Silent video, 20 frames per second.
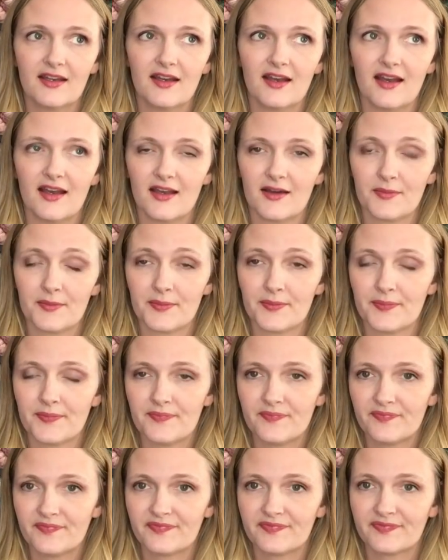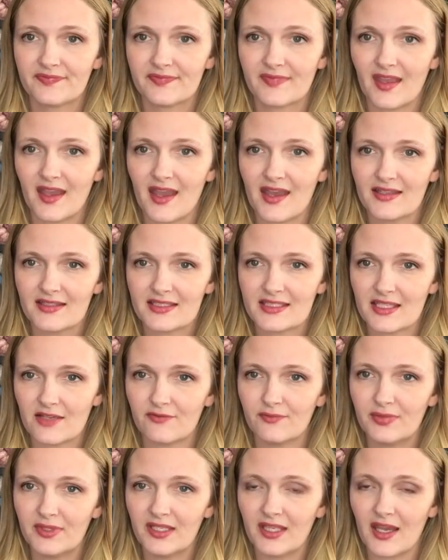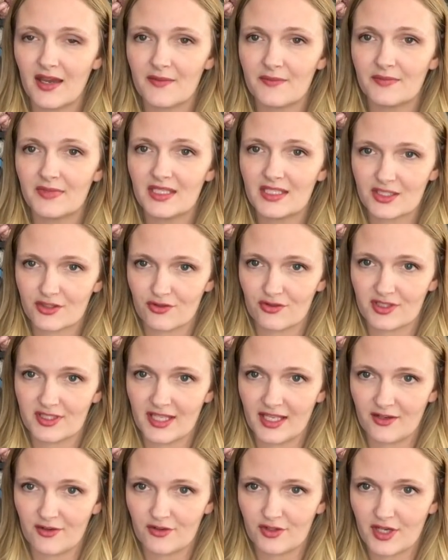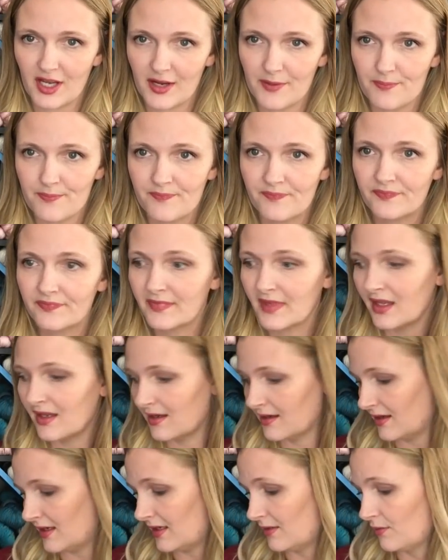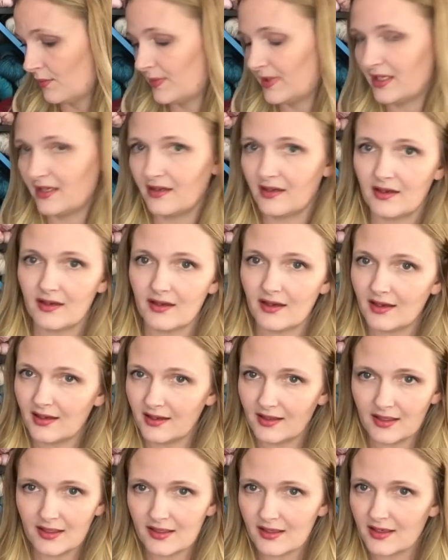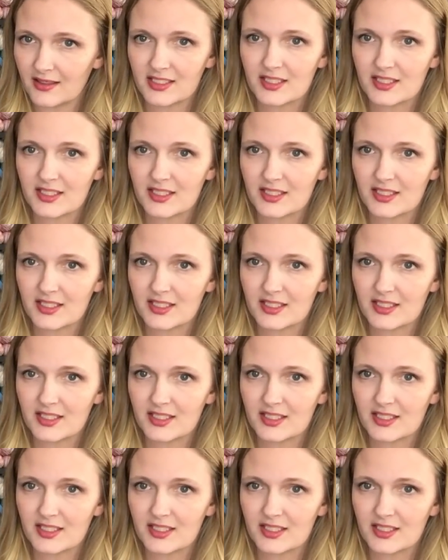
at 7 p.m. Eastern Standard Time. It will be a